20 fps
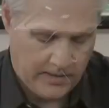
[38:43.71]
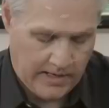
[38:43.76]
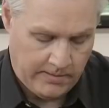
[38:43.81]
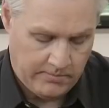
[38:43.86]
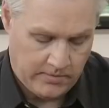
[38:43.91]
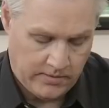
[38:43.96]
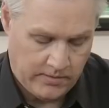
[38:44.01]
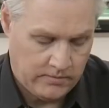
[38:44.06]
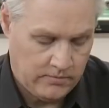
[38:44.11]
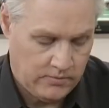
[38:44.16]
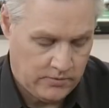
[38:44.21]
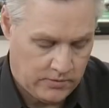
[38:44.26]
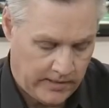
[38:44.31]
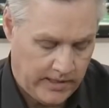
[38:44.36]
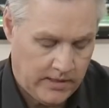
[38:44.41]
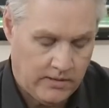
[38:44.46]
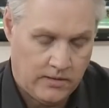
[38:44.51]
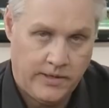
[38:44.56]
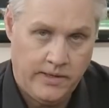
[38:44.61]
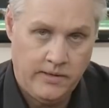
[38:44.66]
the camera
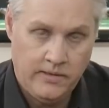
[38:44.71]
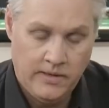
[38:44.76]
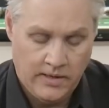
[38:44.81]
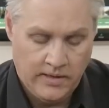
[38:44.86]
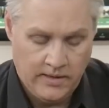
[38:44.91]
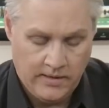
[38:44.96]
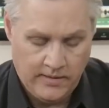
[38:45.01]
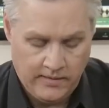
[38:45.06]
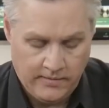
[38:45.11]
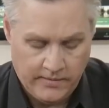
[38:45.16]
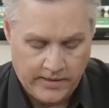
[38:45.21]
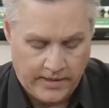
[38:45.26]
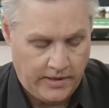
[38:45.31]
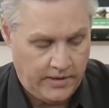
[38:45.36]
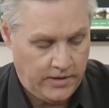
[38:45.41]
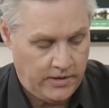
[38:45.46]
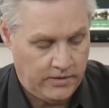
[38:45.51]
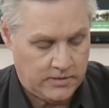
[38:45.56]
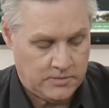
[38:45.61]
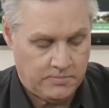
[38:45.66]
directly, and then
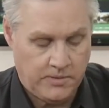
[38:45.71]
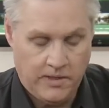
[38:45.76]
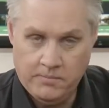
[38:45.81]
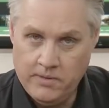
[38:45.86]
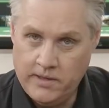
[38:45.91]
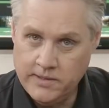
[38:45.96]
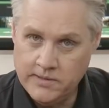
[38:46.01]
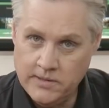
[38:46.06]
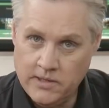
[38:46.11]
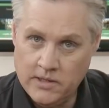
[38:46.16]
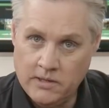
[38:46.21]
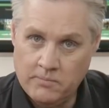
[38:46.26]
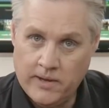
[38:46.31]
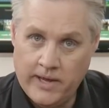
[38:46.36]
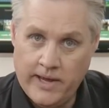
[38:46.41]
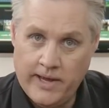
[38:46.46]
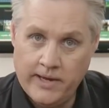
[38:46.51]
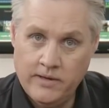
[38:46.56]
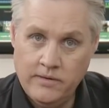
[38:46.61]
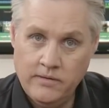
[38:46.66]
the USB plugs into the
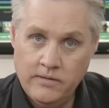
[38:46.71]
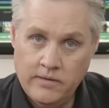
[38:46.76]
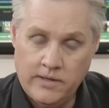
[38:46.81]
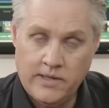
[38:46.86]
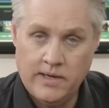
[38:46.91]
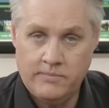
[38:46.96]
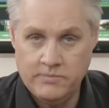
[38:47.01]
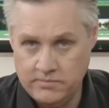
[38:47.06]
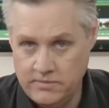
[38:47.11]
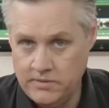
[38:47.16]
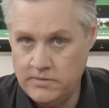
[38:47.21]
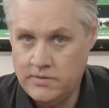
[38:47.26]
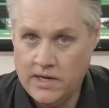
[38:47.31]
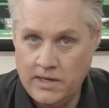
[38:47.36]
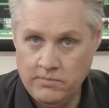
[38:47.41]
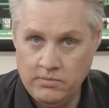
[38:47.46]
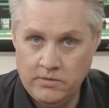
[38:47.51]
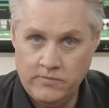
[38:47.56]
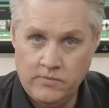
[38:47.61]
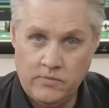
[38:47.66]
back. It comes with this
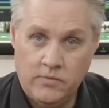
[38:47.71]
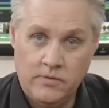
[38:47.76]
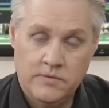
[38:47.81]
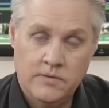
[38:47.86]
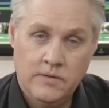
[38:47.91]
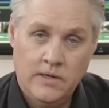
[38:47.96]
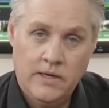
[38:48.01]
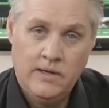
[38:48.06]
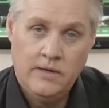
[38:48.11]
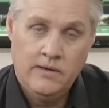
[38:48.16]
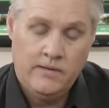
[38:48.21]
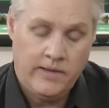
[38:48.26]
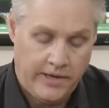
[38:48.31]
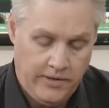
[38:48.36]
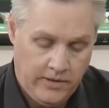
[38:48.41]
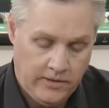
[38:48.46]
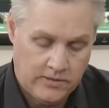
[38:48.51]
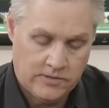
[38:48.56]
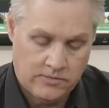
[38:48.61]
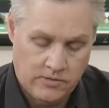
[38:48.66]
cable, of course, and
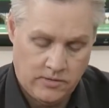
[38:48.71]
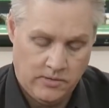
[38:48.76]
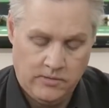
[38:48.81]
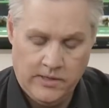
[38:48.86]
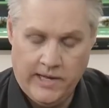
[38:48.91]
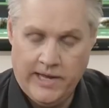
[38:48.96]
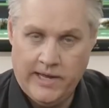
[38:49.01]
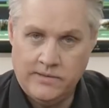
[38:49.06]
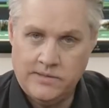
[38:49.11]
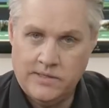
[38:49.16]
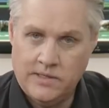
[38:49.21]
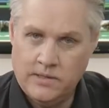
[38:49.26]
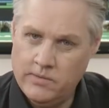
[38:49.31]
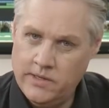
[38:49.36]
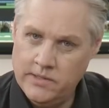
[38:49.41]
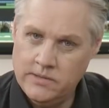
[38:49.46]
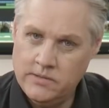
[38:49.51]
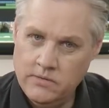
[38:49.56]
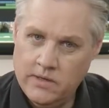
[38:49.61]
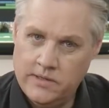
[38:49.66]
you can screw it down so that
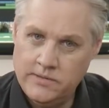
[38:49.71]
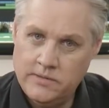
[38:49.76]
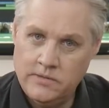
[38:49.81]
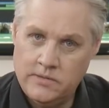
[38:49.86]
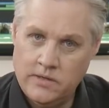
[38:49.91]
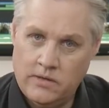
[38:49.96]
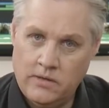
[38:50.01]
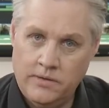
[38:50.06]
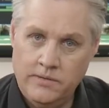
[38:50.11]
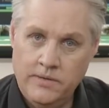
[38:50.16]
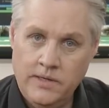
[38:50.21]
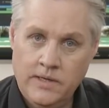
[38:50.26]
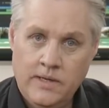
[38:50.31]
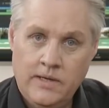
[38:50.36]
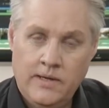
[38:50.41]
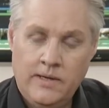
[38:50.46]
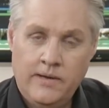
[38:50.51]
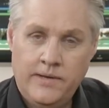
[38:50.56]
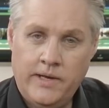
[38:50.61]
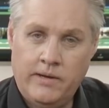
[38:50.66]
way it's nice and solid.
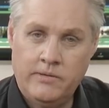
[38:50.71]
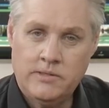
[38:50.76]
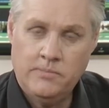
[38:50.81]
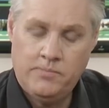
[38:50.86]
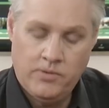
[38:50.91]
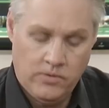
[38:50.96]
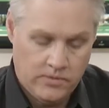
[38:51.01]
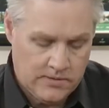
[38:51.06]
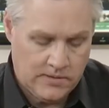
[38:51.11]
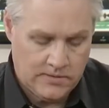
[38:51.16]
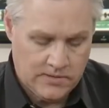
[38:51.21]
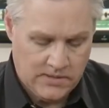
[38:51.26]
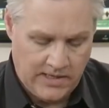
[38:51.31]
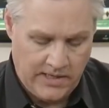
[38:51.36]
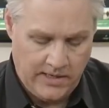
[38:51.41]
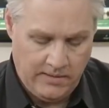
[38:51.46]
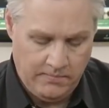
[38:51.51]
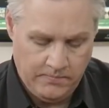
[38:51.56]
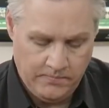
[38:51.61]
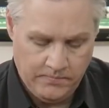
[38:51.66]
Now it supports the
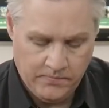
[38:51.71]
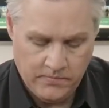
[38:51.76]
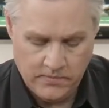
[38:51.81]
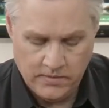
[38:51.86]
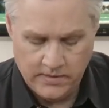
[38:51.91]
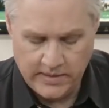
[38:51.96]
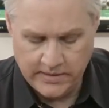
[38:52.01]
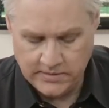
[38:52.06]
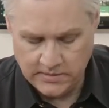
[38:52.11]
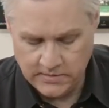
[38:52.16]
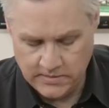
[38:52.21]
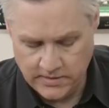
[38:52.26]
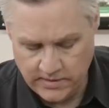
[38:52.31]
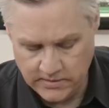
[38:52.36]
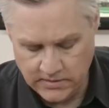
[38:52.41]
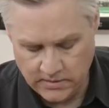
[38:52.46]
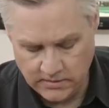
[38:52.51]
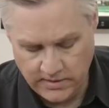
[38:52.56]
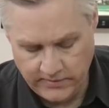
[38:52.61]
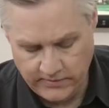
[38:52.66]
same
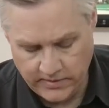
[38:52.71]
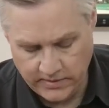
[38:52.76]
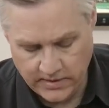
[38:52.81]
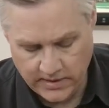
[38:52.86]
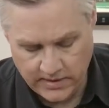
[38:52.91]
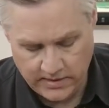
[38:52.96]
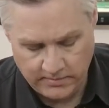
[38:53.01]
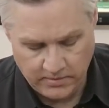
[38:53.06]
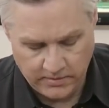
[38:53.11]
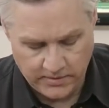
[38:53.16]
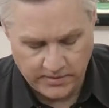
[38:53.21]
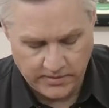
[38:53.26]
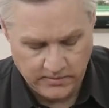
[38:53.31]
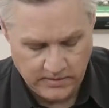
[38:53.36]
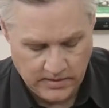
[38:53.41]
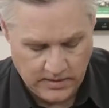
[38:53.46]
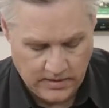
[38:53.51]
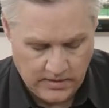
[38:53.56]
SSDs. I'll leave that cable there,